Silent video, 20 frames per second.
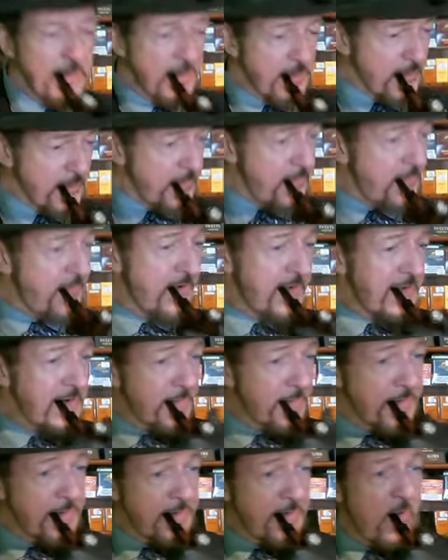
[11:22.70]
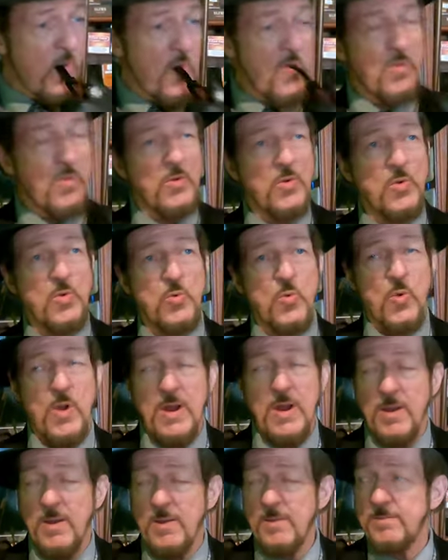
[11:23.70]
Two gentlemen who
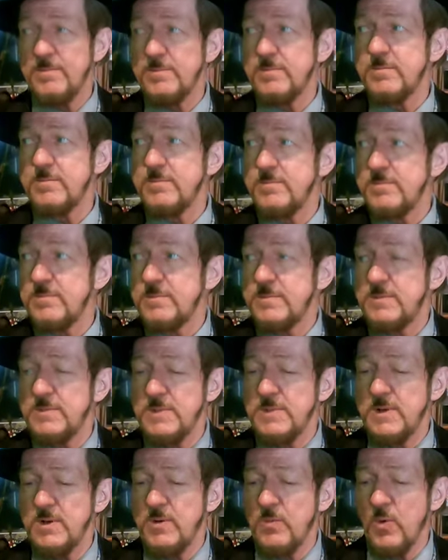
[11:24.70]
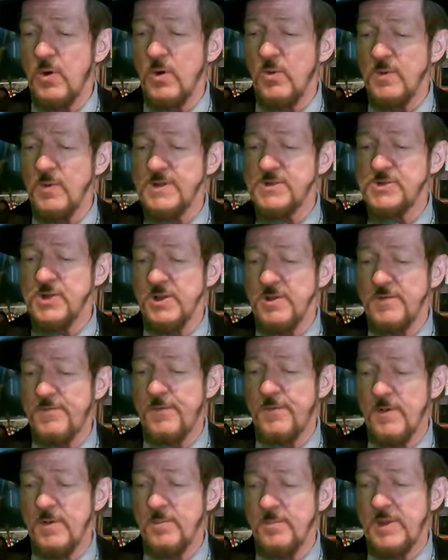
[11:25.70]
were originally
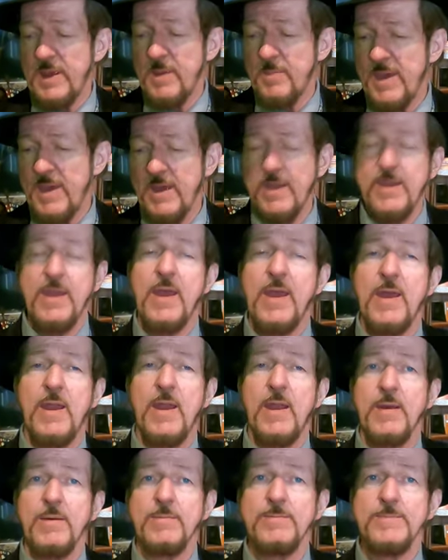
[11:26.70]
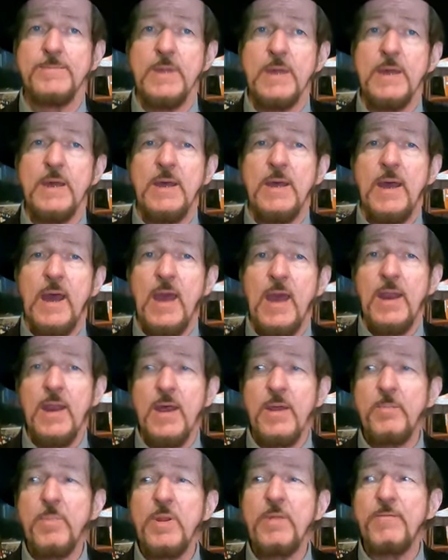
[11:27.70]
from Quebec, Canada, and
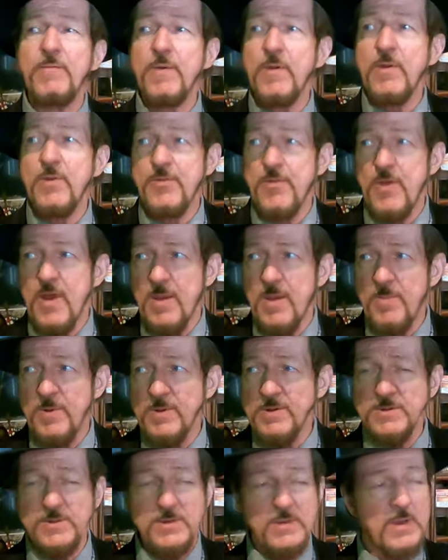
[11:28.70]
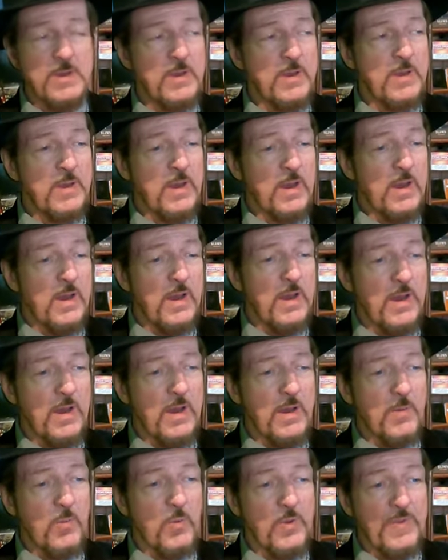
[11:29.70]
had been fur trappers.
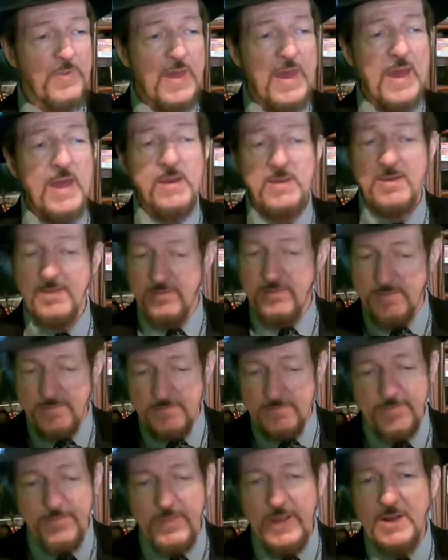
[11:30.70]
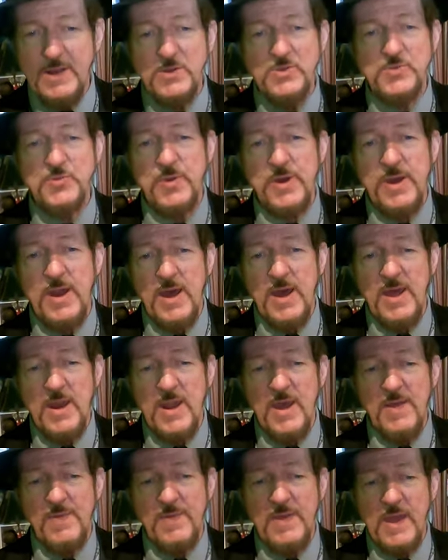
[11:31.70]
When that industry died
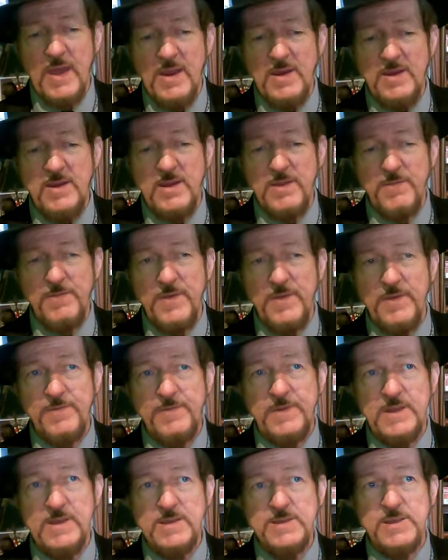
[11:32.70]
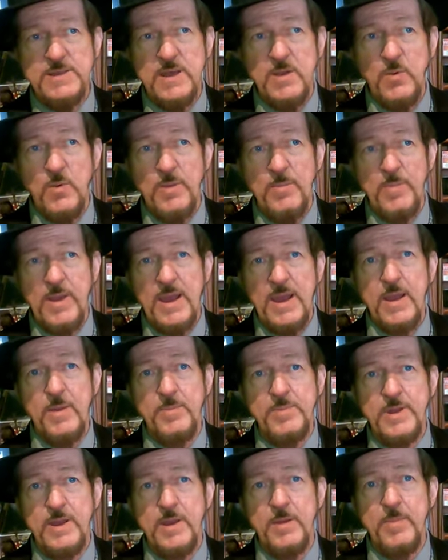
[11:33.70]
out in the 1850s, they went back
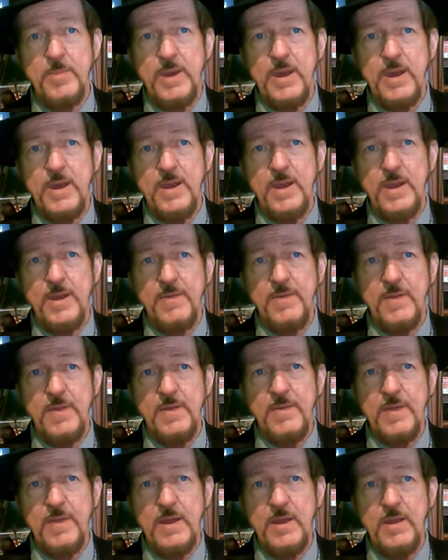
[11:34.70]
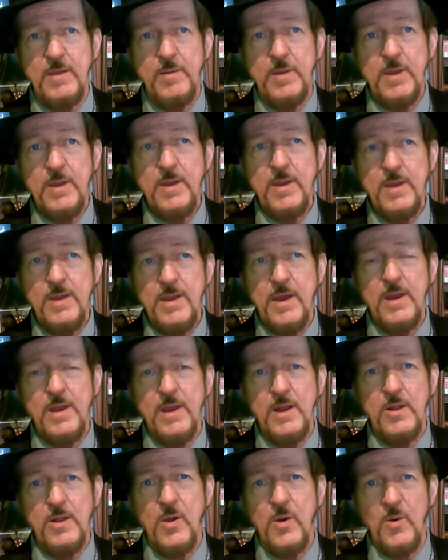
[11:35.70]
up to Quebec, and then they got a
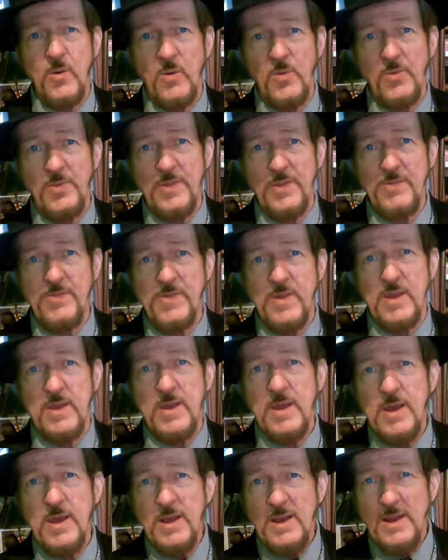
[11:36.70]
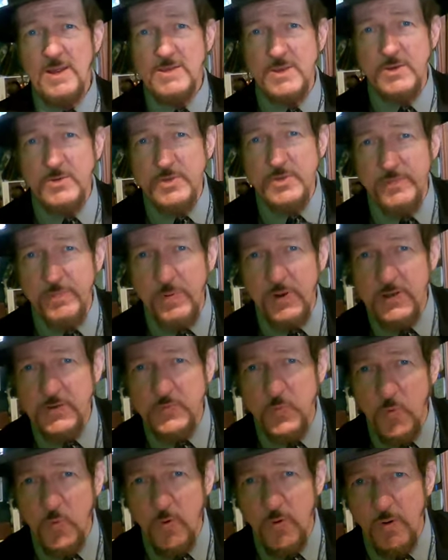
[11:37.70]
little cold and said, let's go someplace
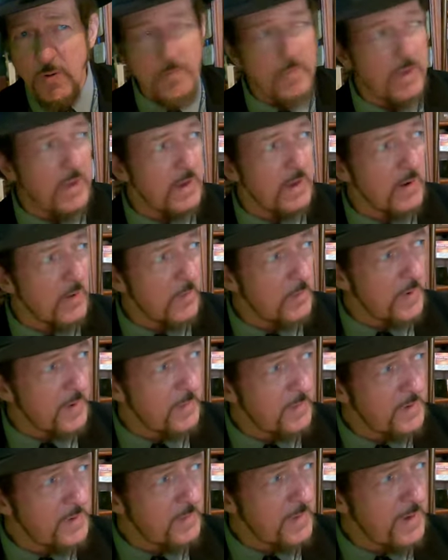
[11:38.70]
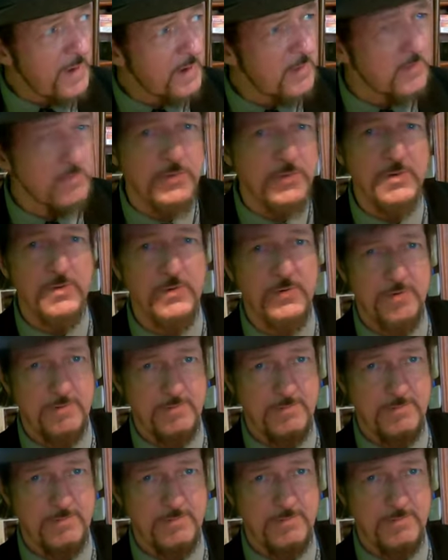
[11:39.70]
warm and open up a tobacco store.